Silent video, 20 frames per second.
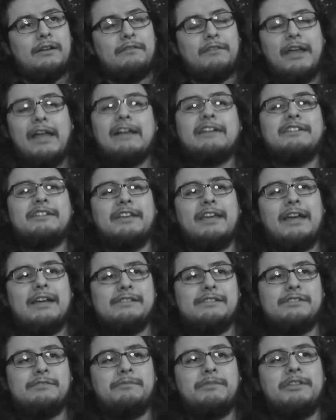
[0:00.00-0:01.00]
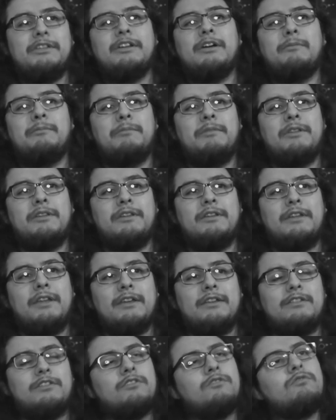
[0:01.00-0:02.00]
Reaction cast should be up in the
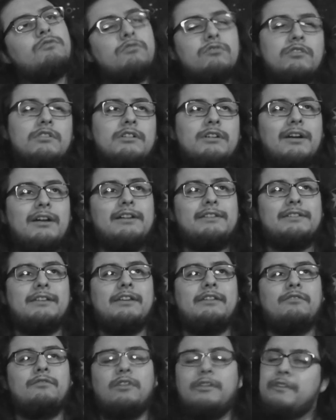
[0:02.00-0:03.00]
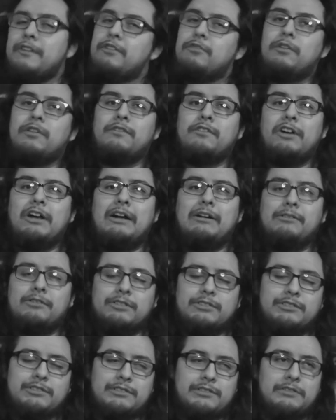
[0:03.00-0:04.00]
next, I'm going to say roughly 24
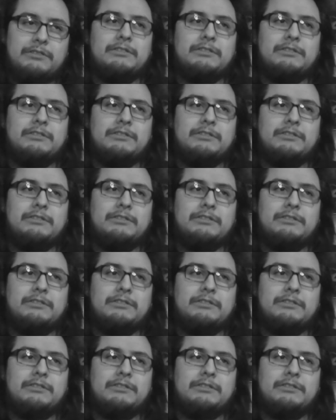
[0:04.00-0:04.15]
hours.